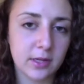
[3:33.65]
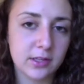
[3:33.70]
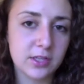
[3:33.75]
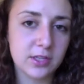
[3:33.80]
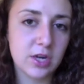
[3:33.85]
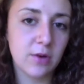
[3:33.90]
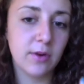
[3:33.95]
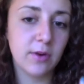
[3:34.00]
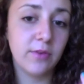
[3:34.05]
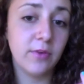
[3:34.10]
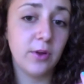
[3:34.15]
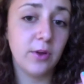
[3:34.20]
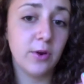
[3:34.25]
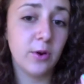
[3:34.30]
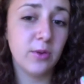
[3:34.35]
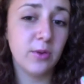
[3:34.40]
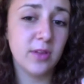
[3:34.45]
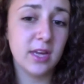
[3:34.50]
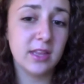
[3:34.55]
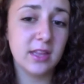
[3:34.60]
So if you
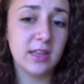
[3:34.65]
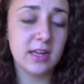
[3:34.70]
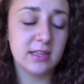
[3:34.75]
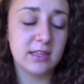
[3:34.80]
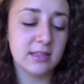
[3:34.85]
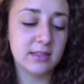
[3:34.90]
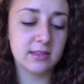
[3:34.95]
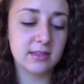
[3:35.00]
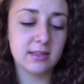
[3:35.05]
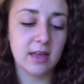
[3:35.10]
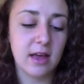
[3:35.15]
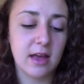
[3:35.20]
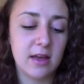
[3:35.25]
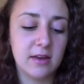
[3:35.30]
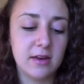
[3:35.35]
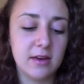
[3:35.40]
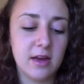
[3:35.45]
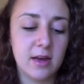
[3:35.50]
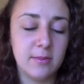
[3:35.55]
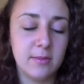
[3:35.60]
don't like that
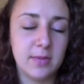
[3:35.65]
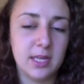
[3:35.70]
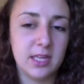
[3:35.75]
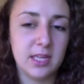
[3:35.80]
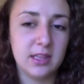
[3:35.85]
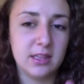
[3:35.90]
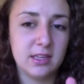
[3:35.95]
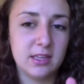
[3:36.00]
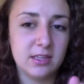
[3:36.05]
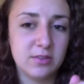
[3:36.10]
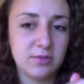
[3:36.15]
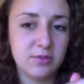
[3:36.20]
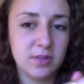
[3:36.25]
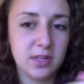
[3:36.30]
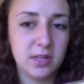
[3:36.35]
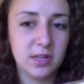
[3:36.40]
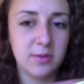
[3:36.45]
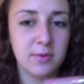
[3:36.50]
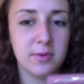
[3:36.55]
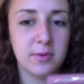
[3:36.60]
scent, I mean, these
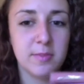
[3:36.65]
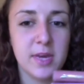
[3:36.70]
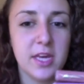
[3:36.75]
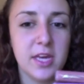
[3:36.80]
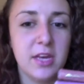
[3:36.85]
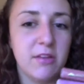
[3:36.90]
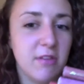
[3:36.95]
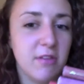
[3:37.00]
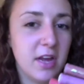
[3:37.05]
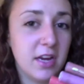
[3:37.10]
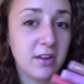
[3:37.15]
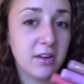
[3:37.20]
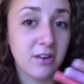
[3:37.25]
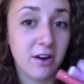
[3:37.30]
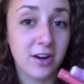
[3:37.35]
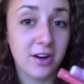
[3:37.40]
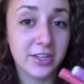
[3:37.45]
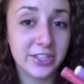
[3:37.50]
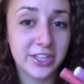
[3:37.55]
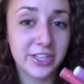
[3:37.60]
really would make you like
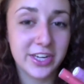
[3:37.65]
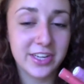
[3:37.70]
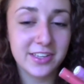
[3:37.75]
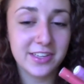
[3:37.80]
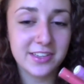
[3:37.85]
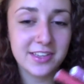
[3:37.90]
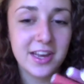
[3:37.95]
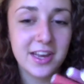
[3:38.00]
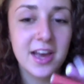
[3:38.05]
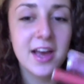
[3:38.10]
nauseous.